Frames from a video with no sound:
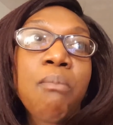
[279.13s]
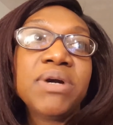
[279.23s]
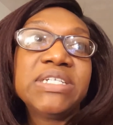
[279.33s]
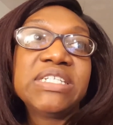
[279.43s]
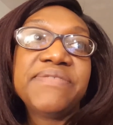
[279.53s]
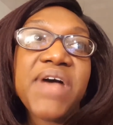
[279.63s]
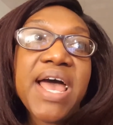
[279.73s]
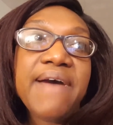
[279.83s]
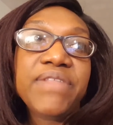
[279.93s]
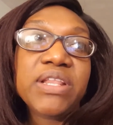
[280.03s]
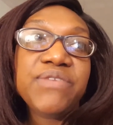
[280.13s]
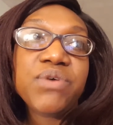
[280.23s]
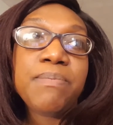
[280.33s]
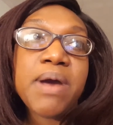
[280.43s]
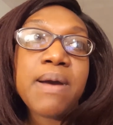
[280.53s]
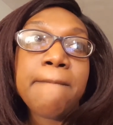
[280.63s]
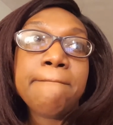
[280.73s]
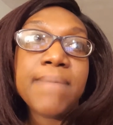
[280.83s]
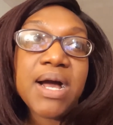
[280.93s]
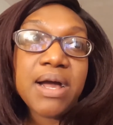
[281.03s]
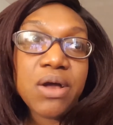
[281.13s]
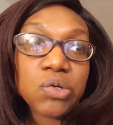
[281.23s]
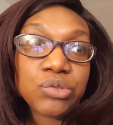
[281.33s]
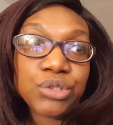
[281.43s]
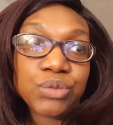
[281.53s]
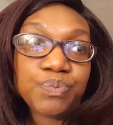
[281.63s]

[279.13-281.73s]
Because if I have to leave up by miles,